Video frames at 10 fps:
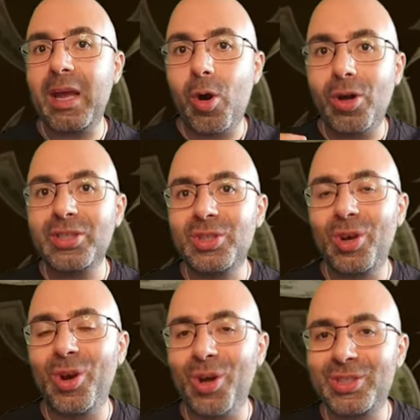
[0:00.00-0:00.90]
also
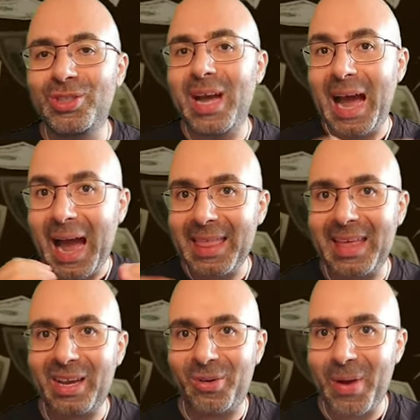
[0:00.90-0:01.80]
lost other
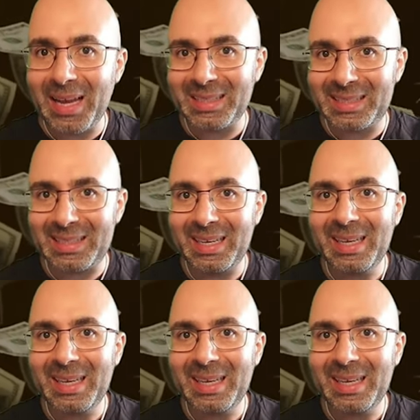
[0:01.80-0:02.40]
grants.